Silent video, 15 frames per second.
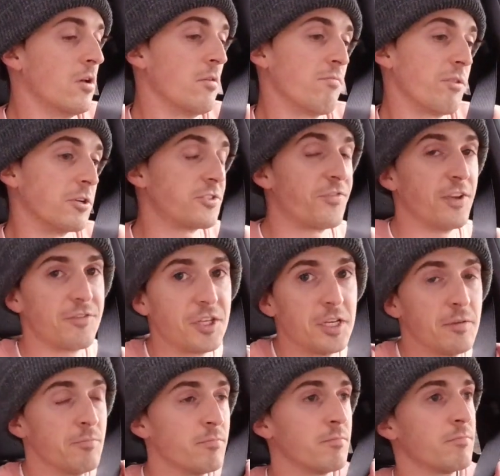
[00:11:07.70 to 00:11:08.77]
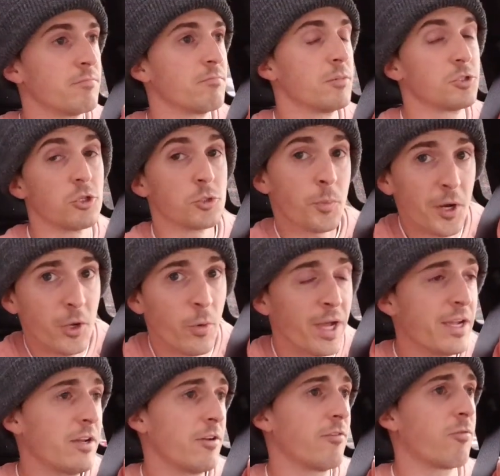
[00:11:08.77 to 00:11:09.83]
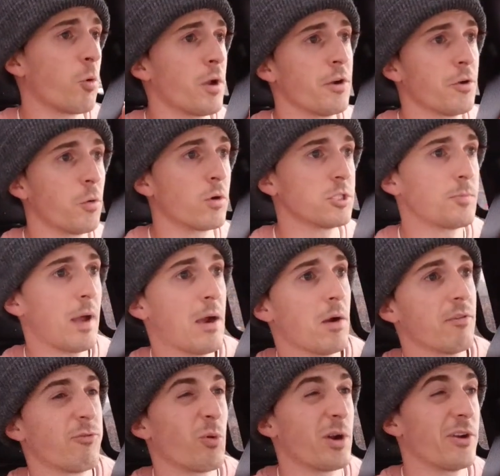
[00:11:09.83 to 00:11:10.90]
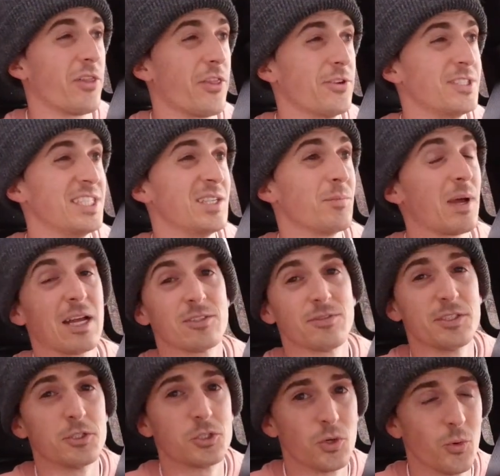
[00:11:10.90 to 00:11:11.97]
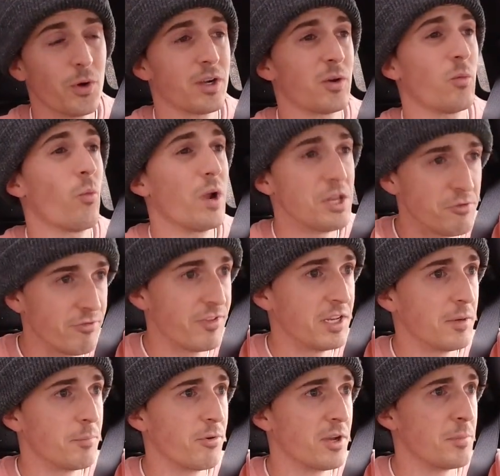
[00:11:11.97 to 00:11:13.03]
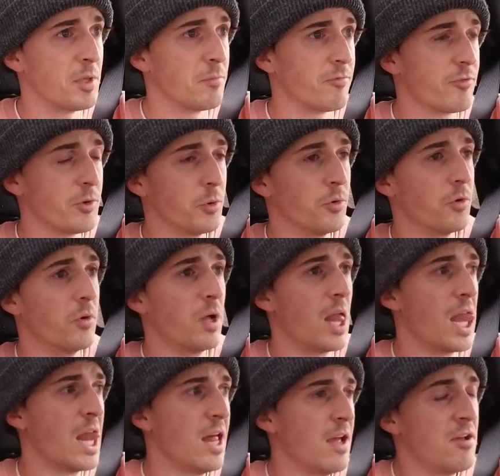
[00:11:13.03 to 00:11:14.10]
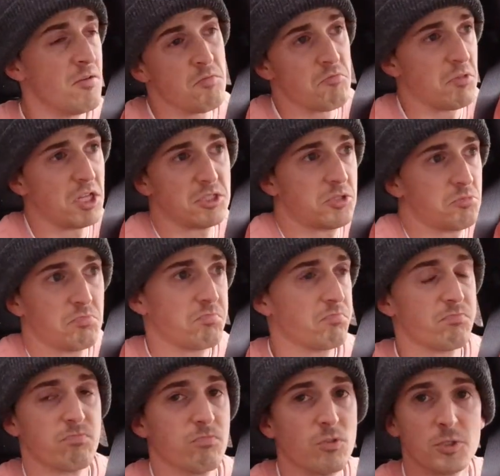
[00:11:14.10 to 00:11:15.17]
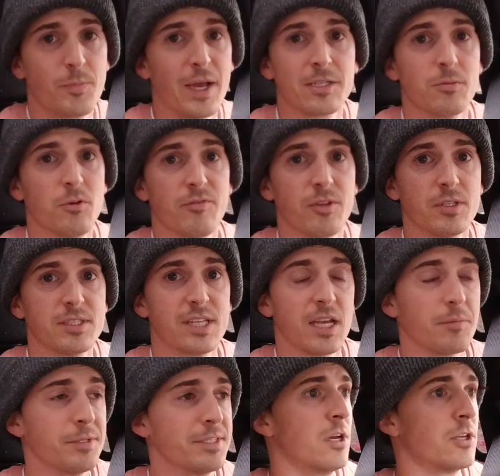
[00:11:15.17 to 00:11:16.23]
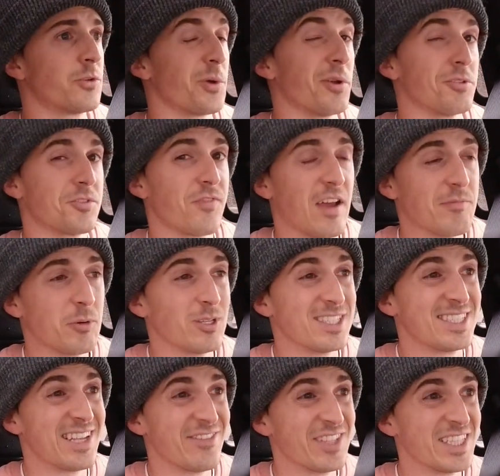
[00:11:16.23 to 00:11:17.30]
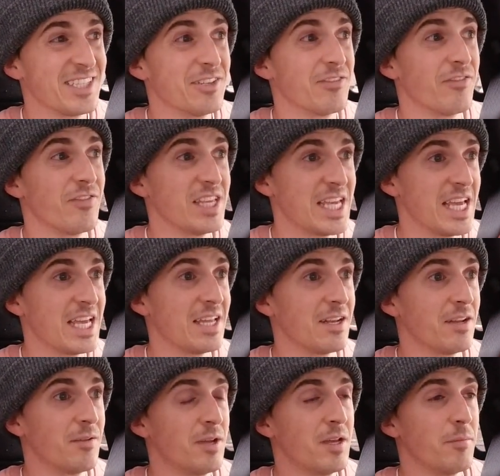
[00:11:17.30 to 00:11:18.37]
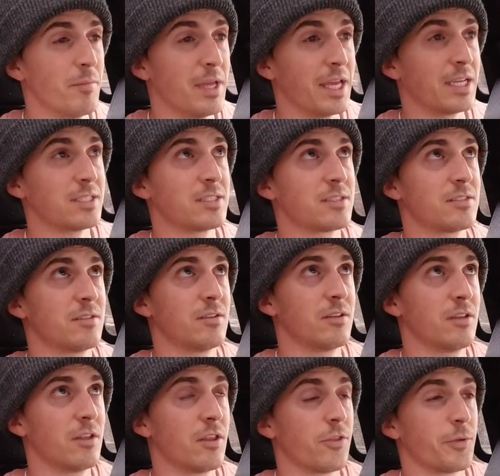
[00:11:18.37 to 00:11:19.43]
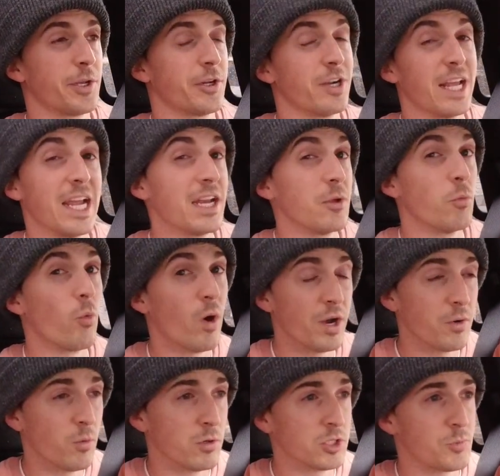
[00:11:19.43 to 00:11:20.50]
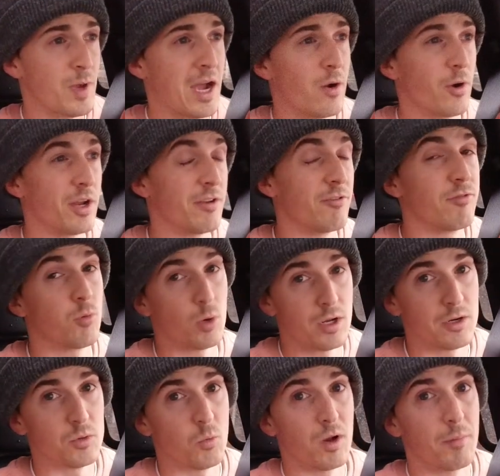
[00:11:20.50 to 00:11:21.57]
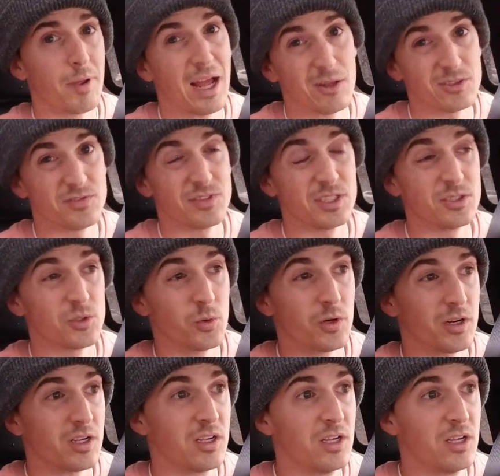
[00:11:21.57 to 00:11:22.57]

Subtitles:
There's 50, so it's pretty quick. 400 horsepower, 413 pounds-feet of torque when you feed it premium fuel. That's respectable for the segment. Toyota's 5.7-liter V8 makes 381 horsepower and 401 pounds-feet of torque.